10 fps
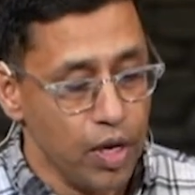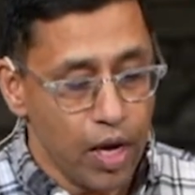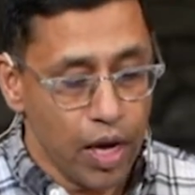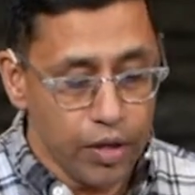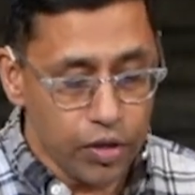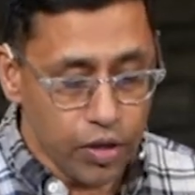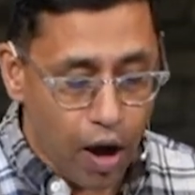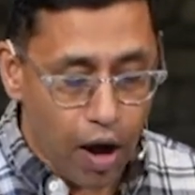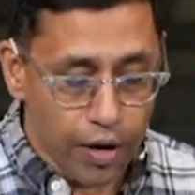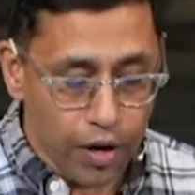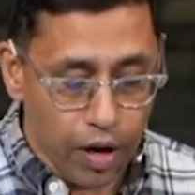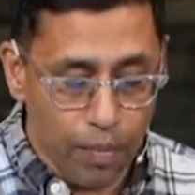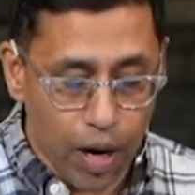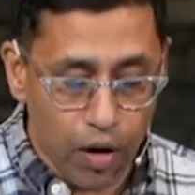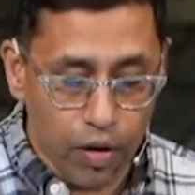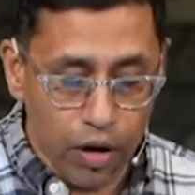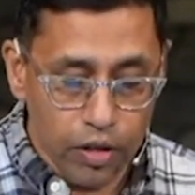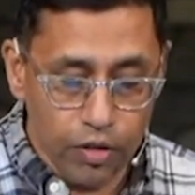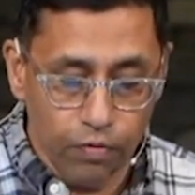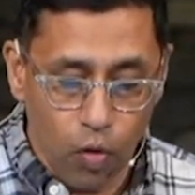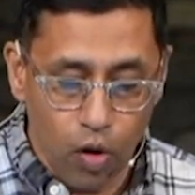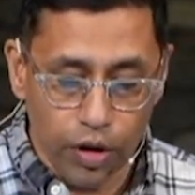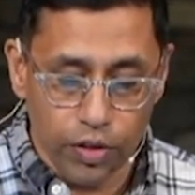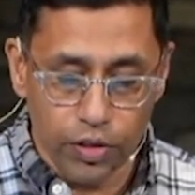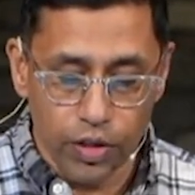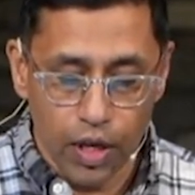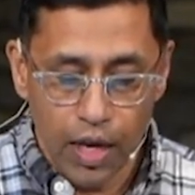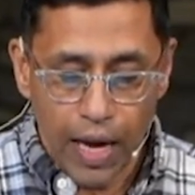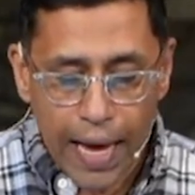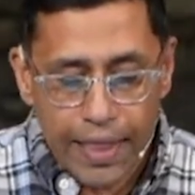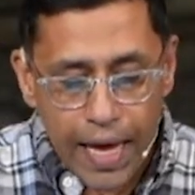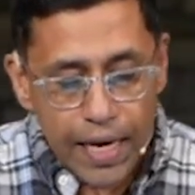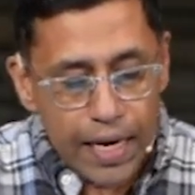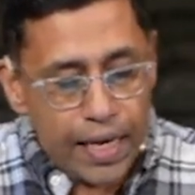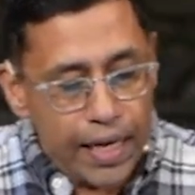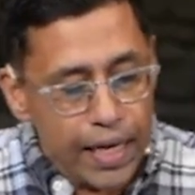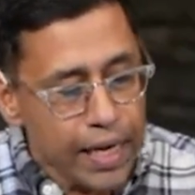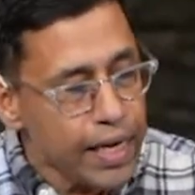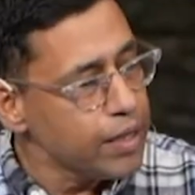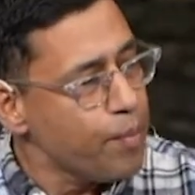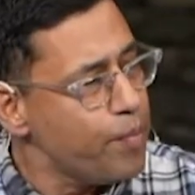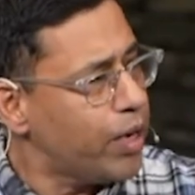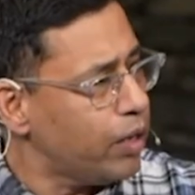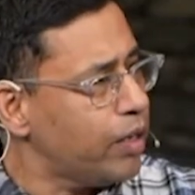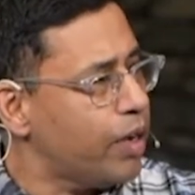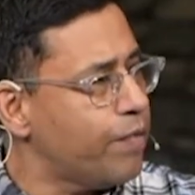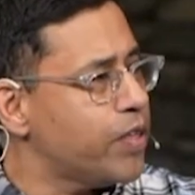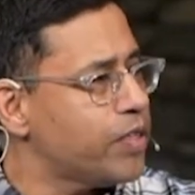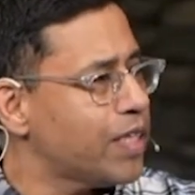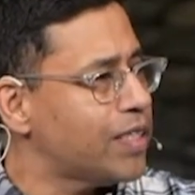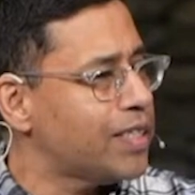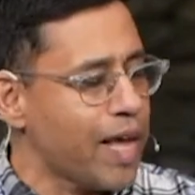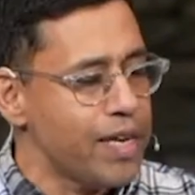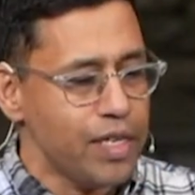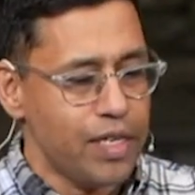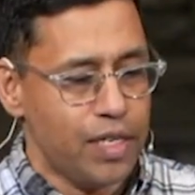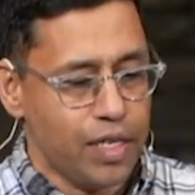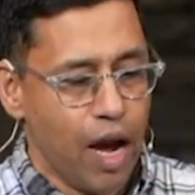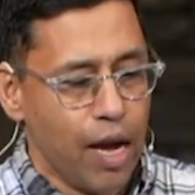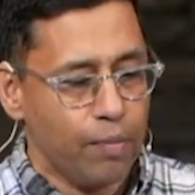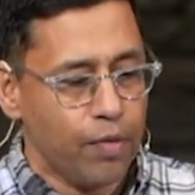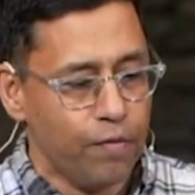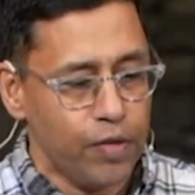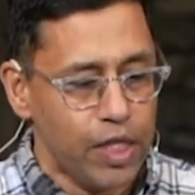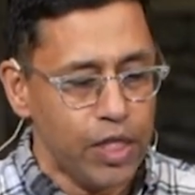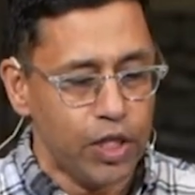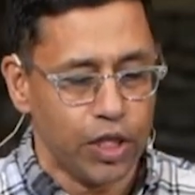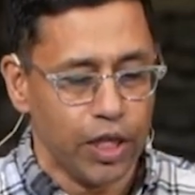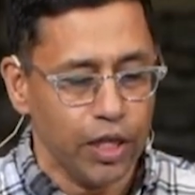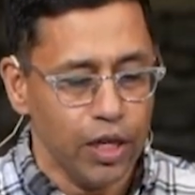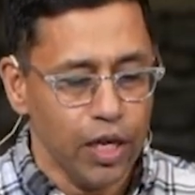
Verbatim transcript: And he's taught about divorce. And then in the middle of this extended time of teaching,